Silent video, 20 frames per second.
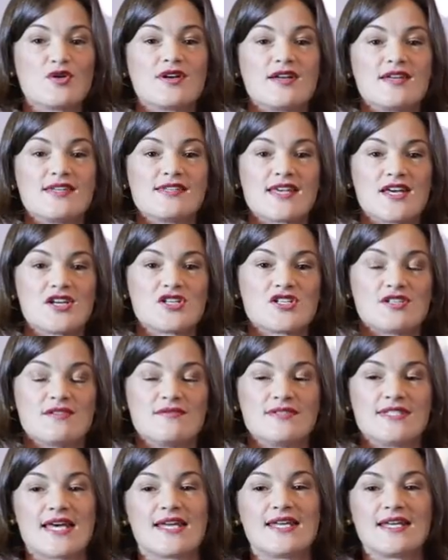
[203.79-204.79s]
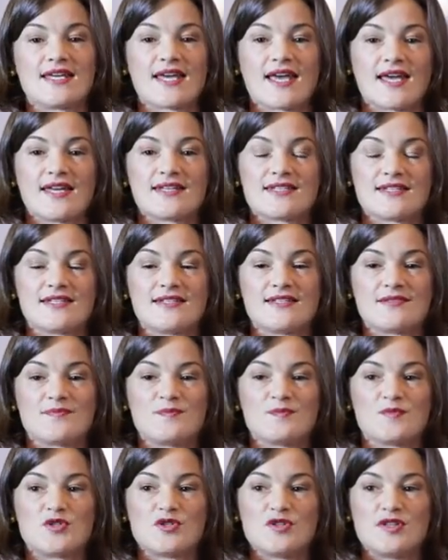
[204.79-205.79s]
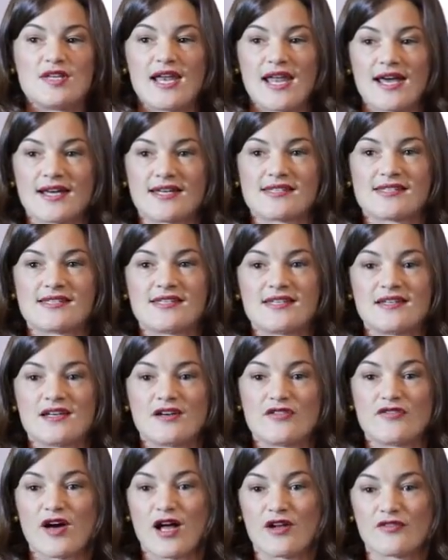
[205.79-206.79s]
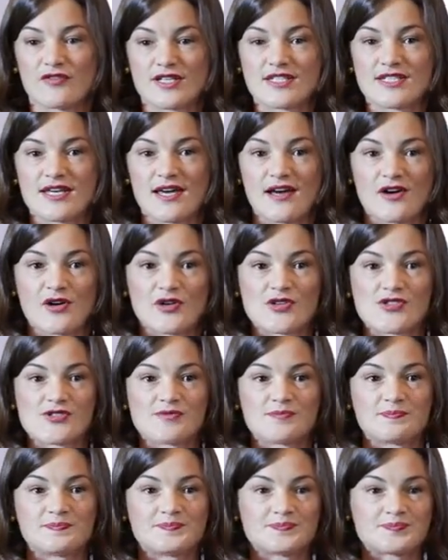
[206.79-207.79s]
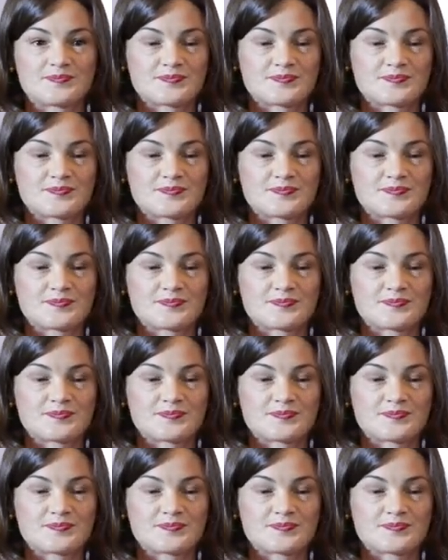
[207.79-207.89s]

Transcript: organization dedicated to the legacy of Alfred Herrhausen.